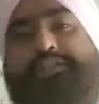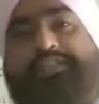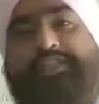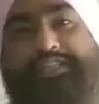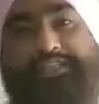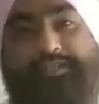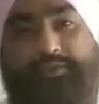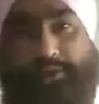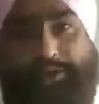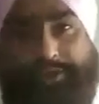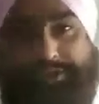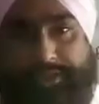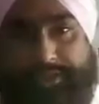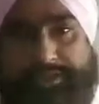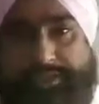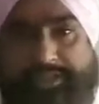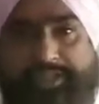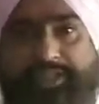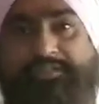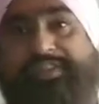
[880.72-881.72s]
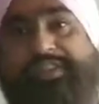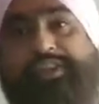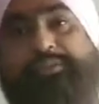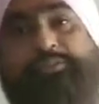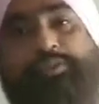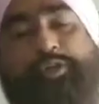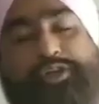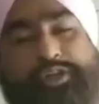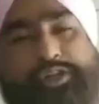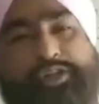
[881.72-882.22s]
these questions. These are very
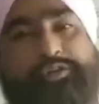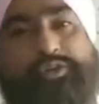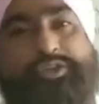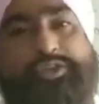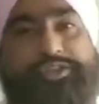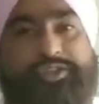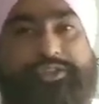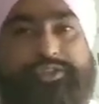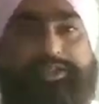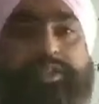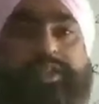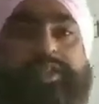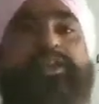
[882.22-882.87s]
important questions.